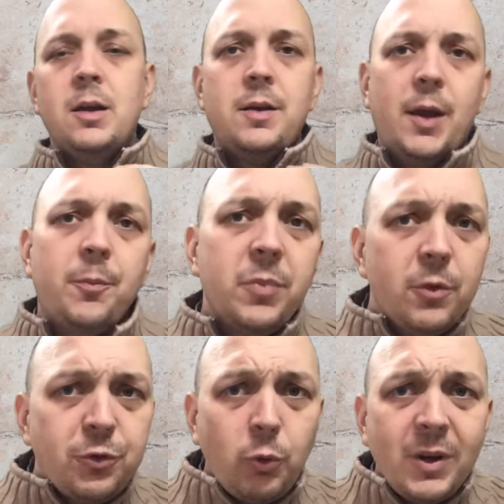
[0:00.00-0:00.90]
Now,
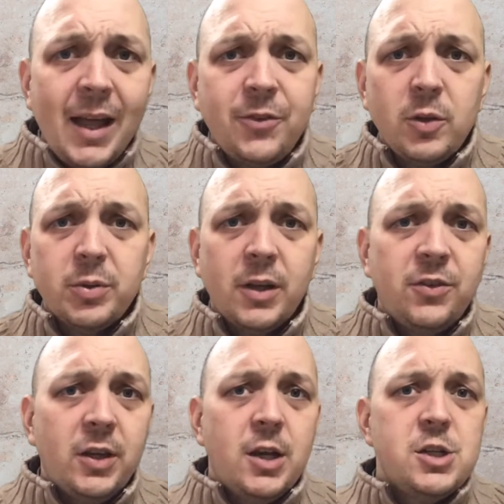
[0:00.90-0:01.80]
restored classical
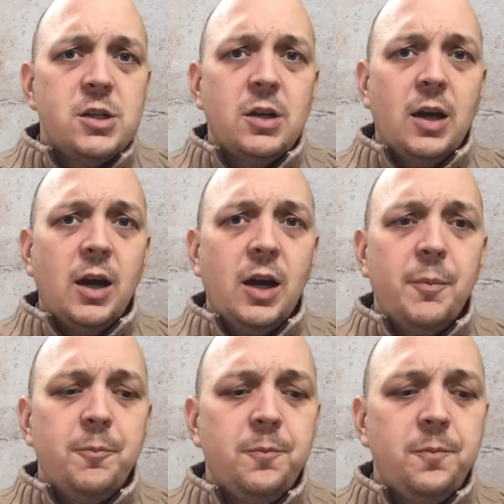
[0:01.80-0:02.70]
pronunciation
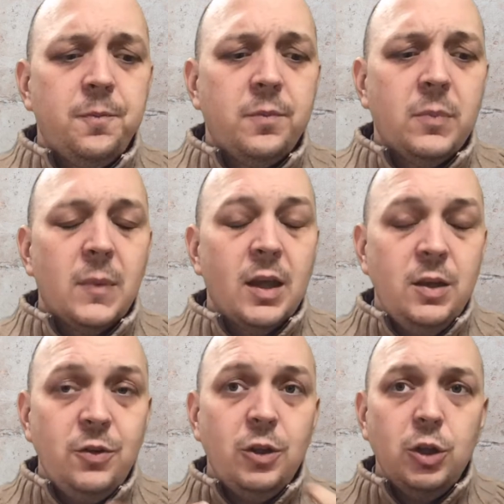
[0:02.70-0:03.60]

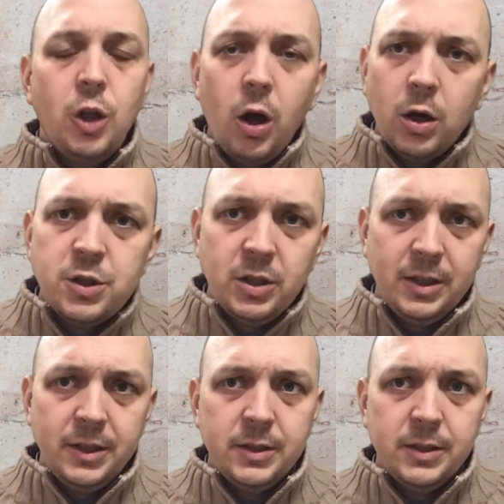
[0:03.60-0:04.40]
is largely